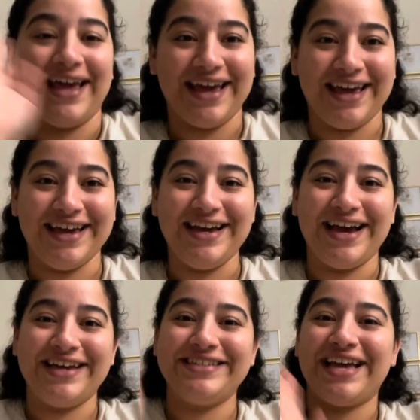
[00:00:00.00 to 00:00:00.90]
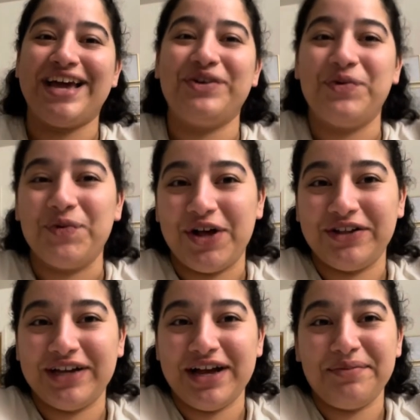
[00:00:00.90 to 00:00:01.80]
Hey guys, and
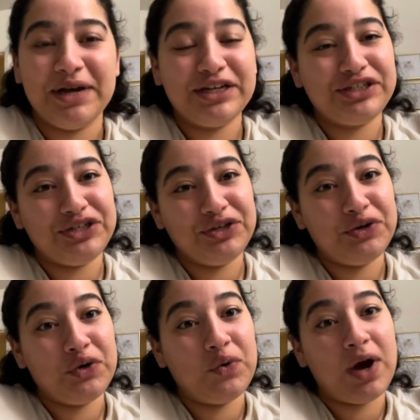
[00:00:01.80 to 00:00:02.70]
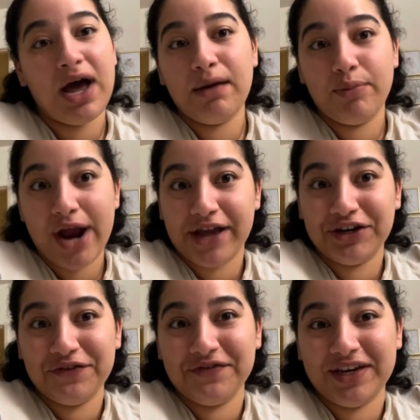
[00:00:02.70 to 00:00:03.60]
welcome to a brand
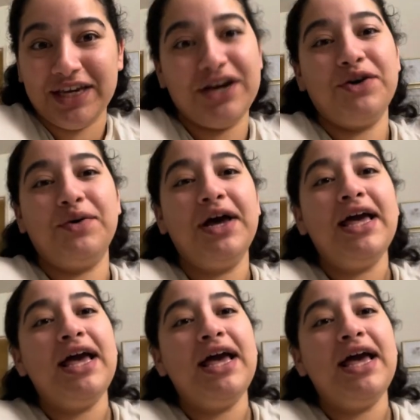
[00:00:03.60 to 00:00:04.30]
new video.